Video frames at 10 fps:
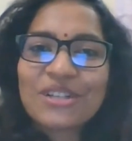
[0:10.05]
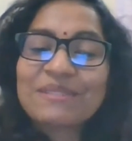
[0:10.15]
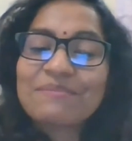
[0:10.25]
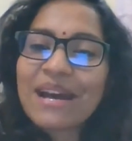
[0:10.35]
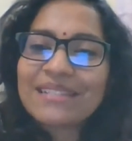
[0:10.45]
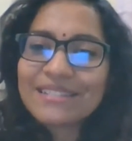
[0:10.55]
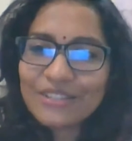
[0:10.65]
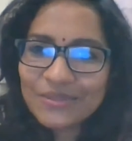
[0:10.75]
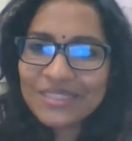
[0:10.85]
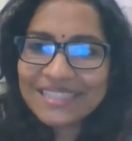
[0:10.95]
on
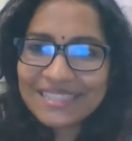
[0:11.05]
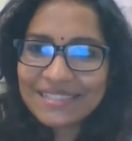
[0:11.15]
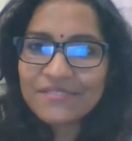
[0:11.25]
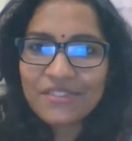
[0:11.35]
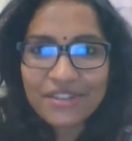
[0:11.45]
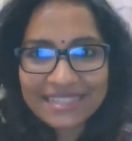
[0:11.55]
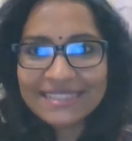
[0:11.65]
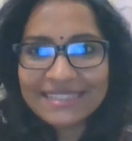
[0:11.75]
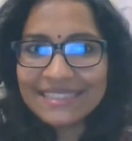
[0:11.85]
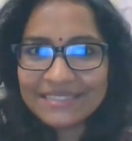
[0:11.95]
combating loneliness for a
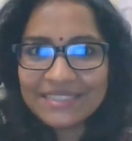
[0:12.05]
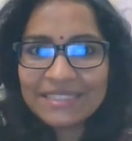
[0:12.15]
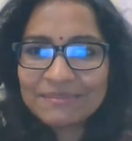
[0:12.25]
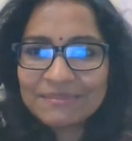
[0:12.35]
healthy living.